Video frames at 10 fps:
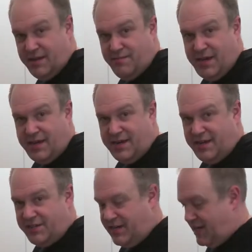Make it
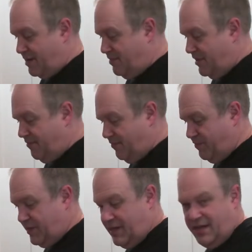nice and heavy.
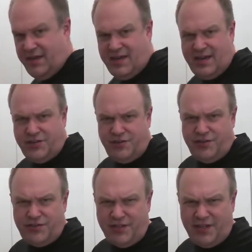As you can
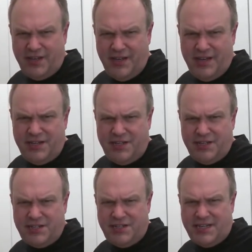see,
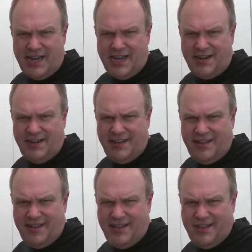just a tad.
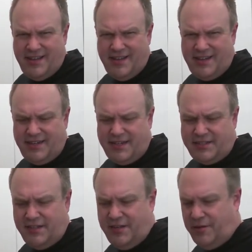Just
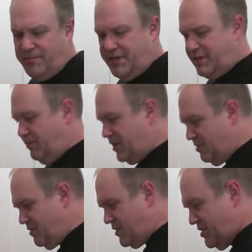a little bit that we
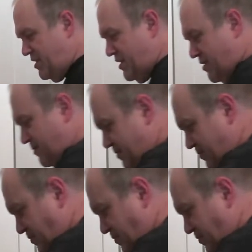can mix in there.